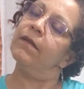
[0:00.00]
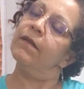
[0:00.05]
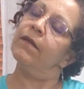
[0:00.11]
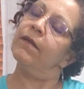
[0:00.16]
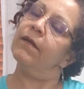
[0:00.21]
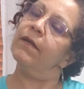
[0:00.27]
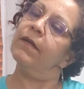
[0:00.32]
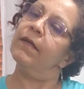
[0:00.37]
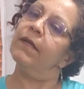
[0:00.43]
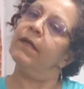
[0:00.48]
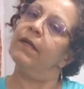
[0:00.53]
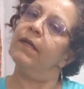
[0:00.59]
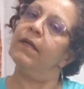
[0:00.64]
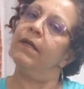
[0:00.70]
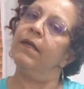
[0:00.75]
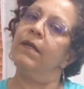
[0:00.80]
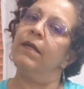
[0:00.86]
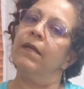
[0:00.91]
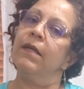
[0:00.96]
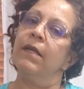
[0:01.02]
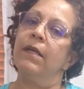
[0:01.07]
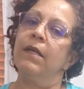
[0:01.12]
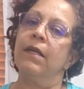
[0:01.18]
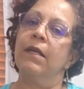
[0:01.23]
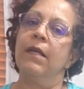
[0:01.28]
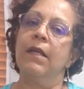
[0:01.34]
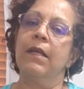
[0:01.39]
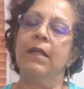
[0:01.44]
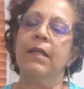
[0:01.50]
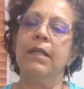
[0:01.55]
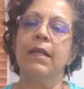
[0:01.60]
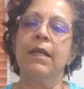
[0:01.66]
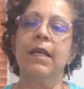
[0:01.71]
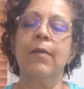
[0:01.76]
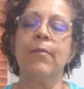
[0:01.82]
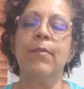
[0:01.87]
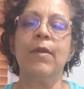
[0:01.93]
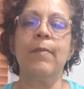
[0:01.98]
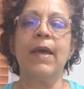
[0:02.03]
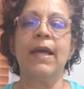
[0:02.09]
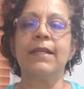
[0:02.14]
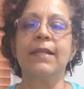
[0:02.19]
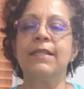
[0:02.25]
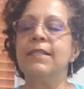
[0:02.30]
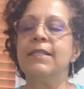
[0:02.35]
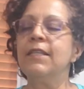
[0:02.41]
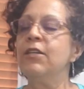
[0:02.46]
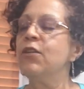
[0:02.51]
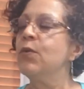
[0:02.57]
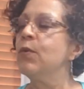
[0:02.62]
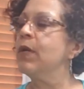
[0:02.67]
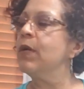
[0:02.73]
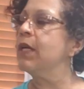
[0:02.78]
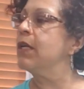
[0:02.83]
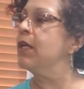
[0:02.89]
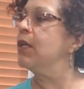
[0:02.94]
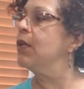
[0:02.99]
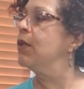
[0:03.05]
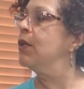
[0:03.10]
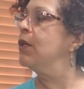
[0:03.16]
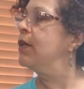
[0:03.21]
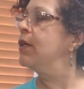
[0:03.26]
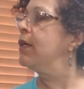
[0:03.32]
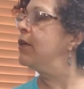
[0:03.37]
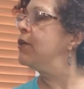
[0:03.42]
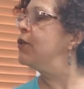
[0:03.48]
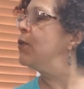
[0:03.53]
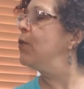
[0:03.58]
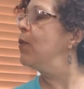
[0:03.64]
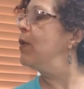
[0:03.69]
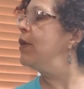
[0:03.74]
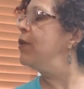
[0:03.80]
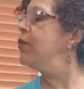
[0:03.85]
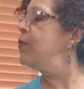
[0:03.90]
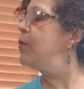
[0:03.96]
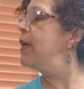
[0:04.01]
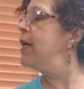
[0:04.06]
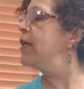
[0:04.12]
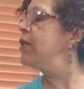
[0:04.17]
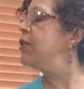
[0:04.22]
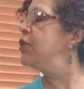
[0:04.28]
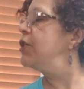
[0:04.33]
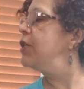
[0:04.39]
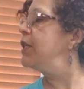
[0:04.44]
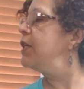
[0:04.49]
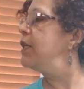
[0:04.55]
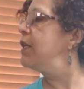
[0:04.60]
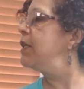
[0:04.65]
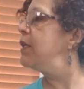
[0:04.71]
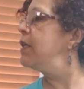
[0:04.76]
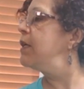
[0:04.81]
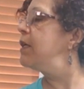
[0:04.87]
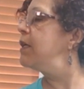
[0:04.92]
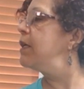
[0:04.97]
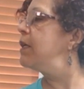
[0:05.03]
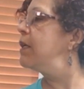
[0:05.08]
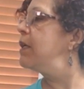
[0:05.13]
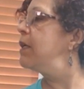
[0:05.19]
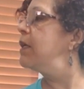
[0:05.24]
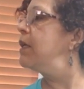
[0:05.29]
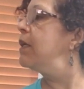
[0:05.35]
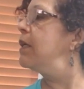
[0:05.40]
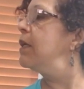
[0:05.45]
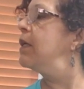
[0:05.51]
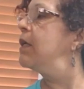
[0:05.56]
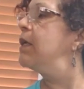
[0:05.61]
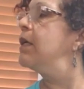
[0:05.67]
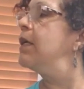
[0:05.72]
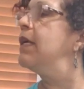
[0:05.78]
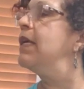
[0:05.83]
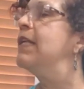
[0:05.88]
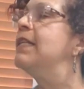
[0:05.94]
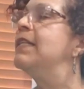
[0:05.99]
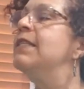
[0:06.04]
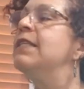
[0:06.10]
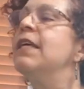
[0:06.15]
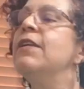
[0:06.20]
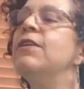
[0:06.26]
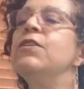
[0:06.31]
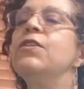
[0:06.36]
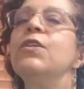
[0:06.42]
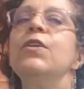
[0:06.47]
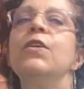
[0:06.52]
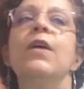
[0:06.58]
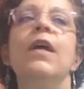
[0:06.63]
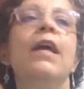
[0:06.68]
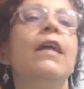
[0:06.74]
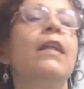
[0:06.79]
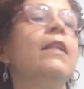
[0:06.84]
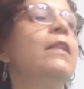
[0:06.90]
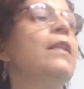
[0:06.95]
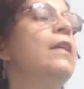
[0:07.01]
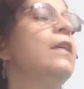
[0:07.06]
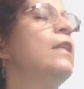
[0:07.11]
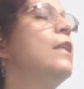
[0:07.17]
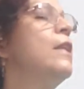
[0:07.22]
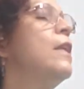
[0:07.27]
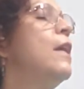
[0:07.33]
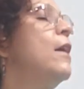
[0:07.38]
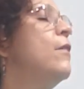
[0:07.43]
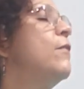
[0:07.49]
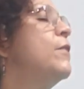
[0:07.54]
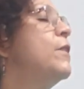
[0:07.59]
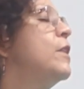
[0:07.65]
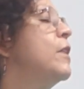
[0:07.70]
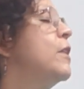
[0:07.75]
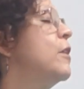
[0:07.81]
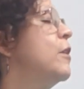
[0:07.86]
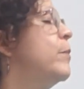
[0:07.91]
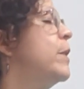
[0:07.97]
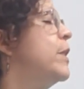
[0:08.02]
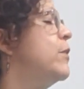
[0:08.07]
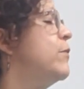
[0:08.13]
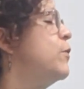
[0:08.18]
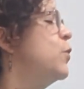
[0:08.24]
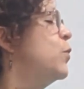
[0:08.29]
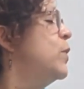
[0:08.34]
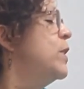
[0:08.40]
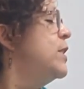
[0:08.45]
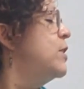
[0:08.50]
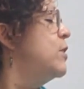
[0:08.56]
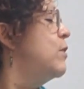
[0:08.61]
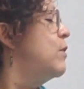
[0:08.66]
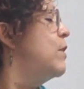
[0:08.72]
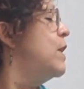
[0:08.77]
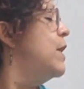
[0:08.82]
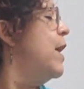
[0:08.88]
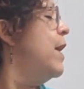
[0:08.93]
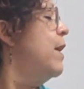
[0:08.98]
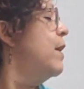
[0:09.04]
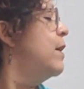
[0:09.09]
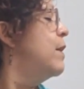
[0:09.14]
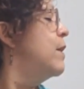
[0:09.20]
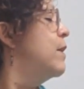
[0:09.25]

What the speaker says: Good. And coming back to center, we're gonna look to one direction and center, and then left. A little bit of twist through the neck.